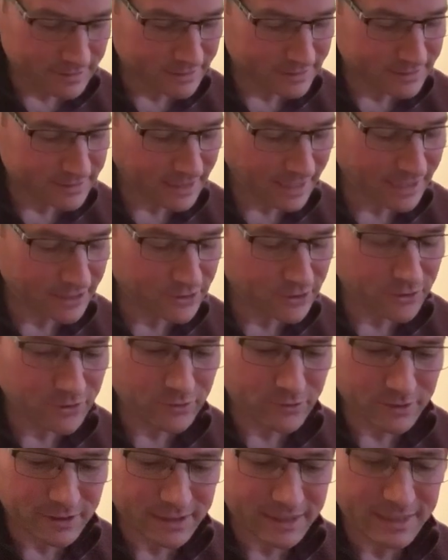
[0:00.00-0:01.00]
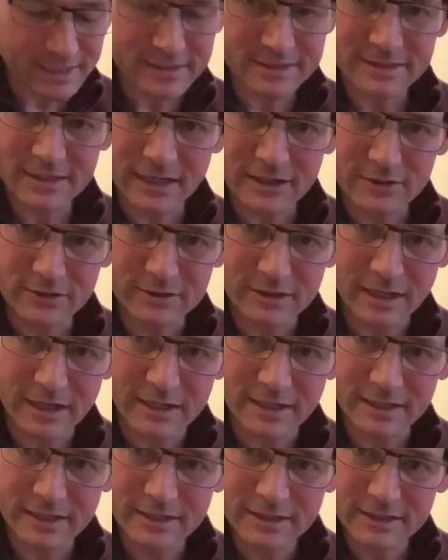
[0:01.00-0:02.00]
Saiko
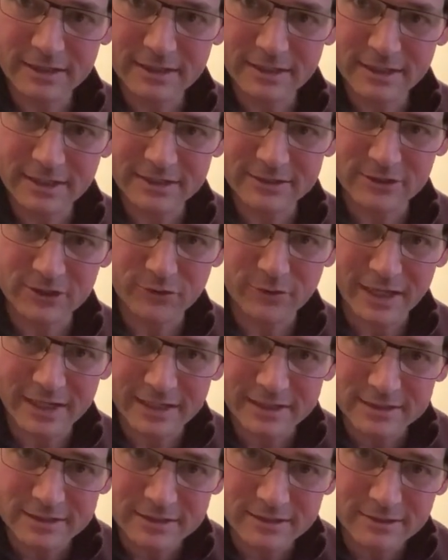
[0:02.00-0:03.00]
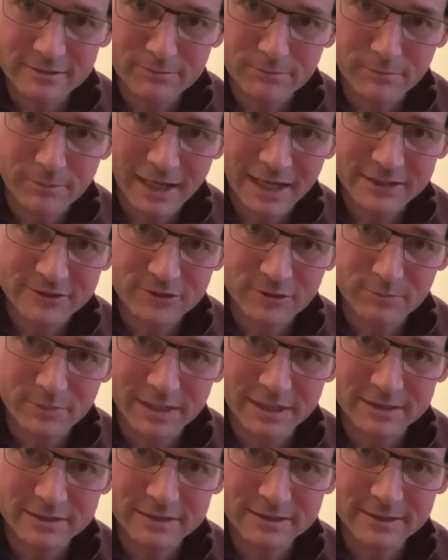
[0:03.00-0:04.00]
Keisakunari, his greatest
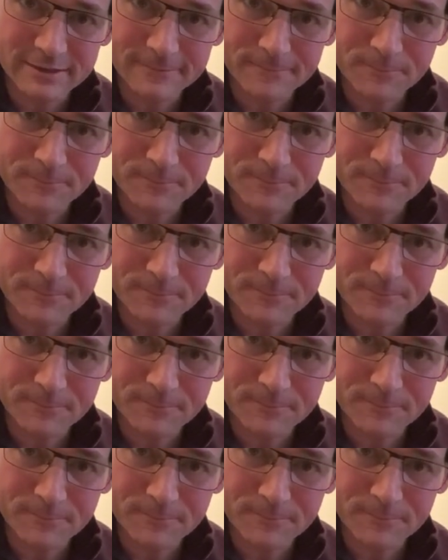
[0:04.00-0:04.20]
masterpiece.